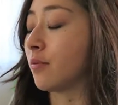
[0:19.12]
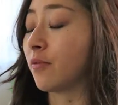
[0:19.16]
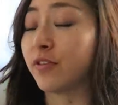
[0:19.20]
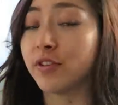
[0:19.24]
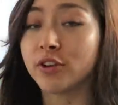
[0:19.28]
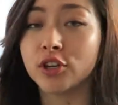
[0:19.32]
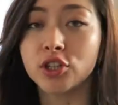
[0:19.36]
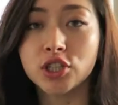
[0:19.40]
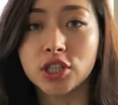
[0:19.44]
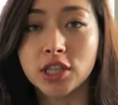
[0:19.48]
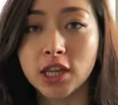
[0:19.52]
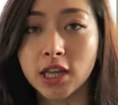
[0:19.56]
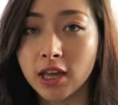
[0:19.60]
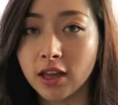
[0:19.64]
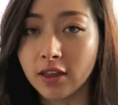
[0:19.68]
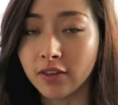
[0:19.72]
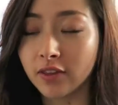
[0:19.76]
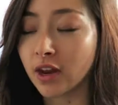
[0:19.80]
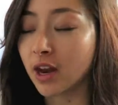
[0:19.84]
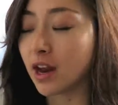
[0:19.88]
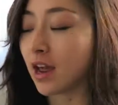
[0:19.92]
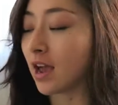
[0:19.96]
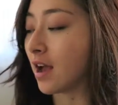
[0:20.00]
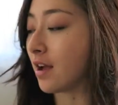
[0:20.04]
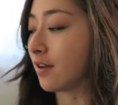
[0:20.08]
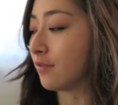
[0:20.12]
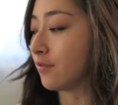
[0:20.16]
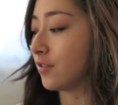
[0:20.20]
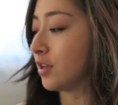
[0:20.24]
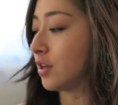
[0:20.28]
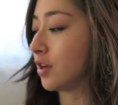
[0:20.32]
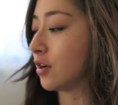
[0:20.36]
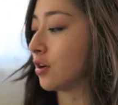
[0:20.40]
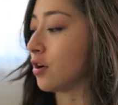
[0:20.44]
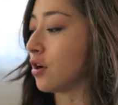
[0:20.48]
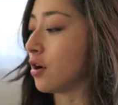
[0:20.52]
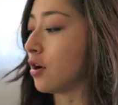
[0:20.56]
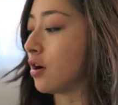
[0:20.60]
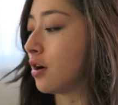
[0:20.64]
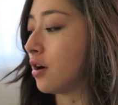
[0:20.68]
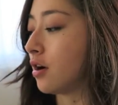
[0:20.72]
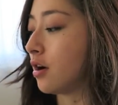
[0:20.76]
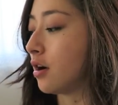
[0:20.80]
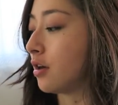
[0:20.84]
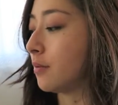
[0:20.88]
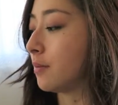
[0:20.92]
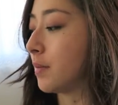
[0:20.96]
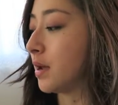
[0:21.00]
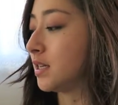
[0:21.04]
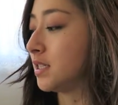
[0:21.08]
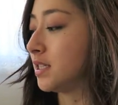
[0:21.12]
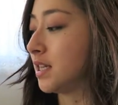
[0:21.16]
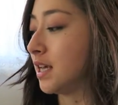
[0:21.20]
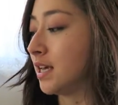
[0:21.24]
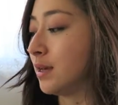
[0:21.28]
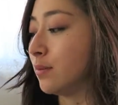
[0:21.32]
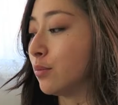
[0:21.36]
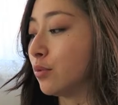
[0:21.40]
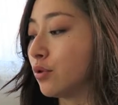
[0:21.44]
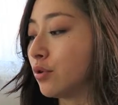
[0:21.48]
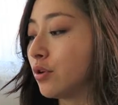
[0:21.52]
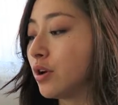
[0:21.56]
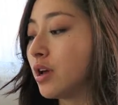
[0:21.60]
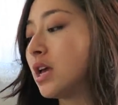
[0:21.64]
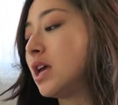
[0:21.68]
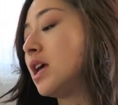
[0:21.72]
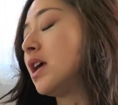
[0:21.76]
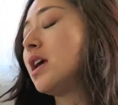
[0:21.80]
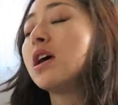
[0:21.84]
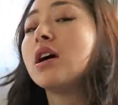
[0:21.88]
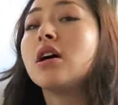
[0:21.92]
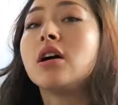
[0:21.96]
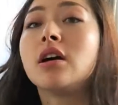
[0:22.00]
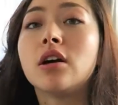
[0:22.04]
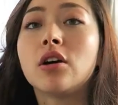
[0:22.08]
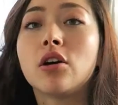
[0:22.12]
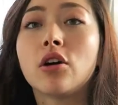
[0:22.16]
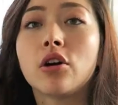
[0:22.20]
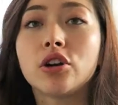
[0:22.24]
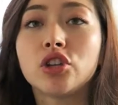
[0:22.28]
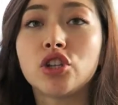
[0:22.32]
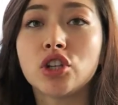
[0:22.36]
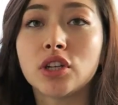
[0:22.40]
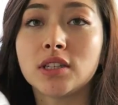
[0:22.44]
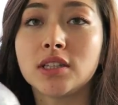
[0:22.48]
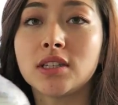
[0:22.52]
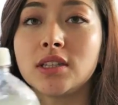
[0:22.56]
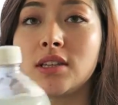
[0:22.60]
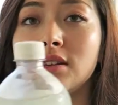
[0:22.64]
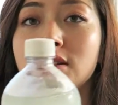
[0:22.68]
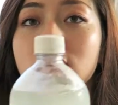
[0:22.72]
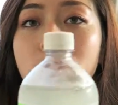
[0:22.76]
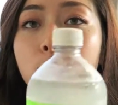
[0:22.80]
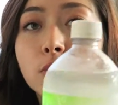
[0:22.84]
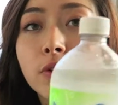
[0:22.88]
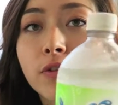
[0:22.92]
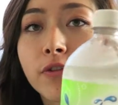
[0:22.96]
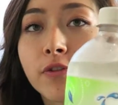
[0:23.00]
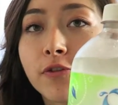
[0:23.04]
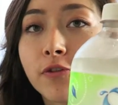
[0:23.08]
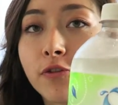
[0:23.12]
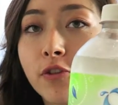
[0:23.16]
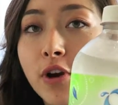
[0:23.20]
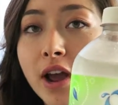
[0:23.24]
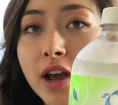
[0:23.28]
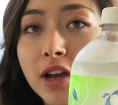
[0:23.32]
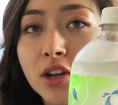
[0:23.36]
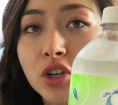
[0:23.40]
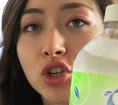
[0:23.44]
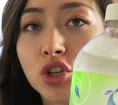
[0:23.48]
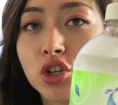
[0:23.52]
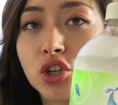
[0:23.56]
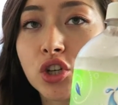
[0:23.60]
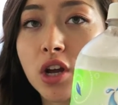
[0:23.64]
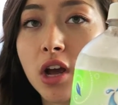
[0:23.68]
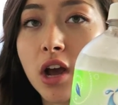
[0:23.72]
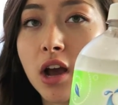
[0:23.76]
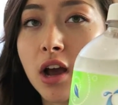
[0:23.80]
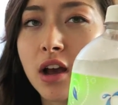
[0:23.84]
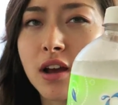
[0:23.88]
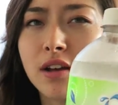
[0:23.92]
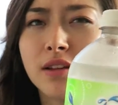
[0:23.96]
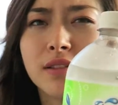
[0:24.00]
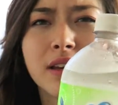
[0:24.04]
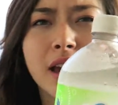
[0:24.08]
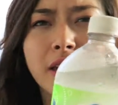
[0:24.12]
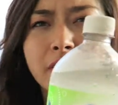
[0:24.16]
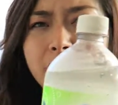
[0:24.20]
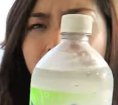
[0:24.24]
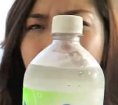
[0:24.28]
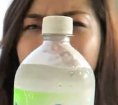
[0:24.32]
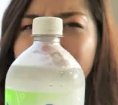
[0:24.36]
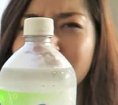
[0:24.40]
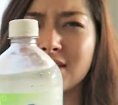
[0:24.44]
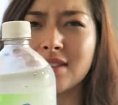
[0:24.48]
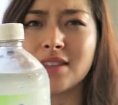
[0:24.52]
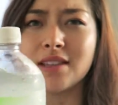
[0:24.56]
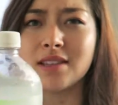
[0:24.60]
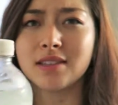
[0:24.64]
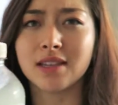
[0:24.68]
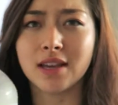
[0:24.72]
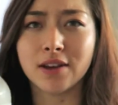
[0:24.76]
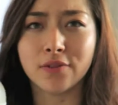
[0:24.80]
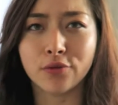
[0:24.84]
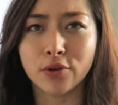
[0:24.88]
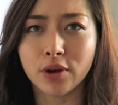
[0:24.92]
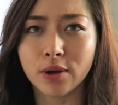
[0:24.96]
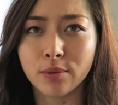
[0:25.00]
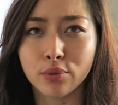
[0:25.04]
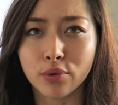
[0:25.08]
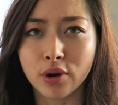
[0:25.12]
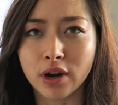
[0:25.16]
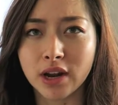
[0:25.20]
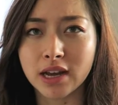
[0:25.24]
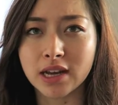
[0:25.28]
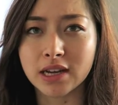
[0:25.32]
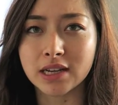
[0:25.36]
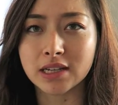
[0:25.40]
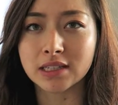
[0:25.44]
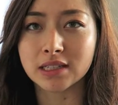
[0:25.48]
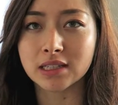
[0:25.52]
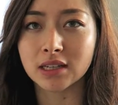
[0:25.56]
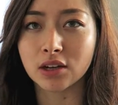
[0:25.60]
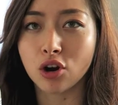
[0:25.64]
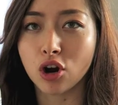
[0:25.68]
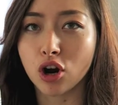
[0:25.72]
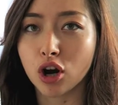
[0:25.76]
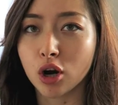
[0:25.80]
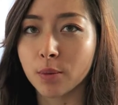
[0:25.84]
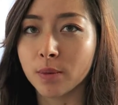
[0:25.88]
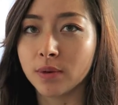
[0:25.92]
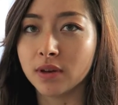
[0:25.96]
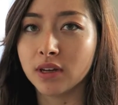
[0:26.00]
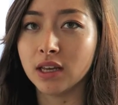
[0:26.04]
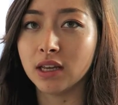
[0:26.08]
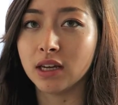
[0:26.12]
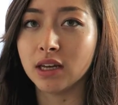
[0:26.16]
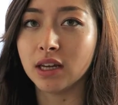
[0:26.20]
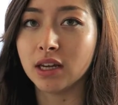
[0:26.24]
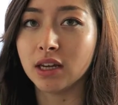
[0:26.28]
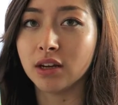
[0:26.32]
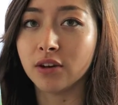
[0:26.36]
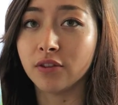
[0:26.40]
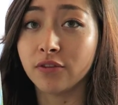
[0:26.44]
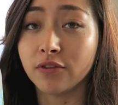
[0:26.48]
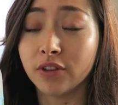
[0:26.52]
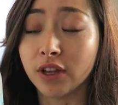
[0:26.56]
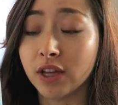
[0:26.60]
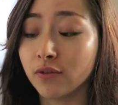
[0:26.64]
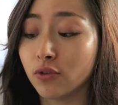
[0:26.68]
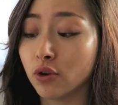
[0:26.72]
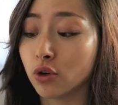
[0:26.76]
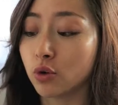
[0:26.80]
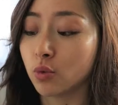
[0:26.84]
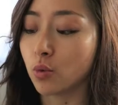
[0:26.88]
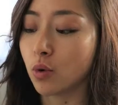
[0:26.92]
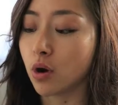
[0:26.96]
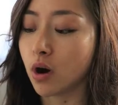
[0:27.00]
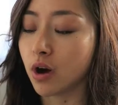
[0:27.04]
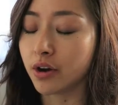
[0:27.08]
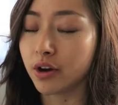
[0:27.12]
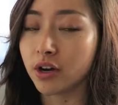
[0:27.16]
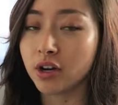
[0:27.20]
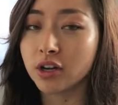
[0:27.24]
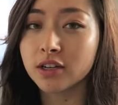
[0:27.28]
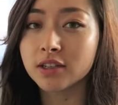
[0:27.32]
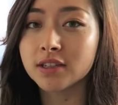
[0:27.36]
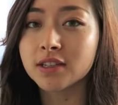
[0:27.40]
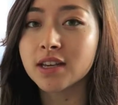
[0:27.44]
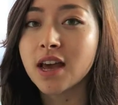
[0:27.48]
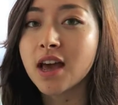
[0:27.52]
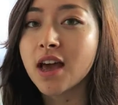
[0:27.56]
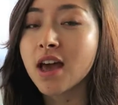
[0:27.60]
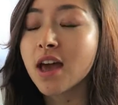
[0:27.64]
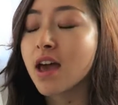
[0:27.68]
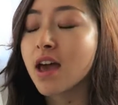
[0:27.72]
First thing that I have here on my table are just these Refresh, I think this is the Safeway brand, carbonated flavored waters.